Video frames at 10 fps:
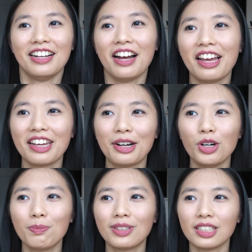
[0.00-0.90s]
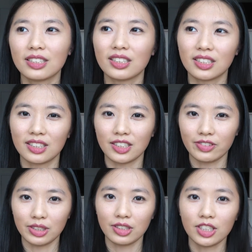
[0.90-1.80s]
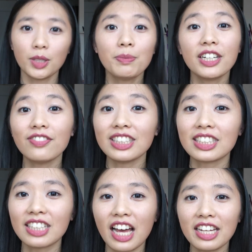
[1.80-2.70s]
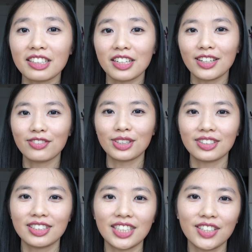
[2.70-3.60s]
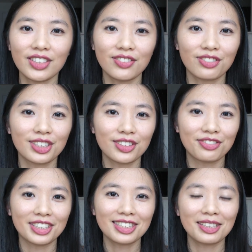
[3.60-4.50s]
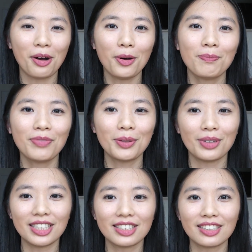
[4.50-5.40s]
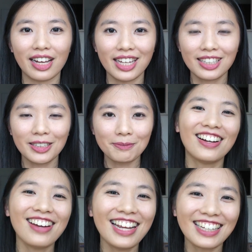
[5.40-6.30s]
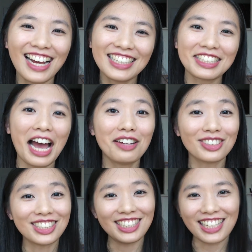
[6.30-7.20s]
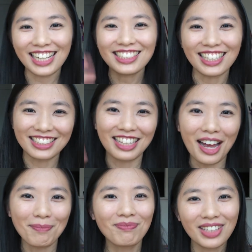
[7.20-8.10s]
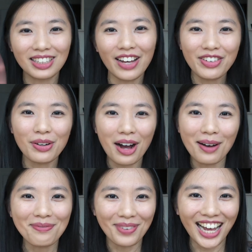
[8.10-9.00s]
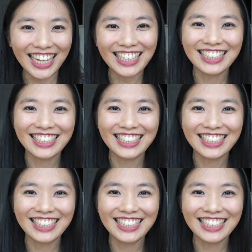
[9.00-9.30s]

I hope this just gives you a little bit of insight if you're saving for your first home, what it's like. All right, guys, I will see you guys next time. Love you all. Bye.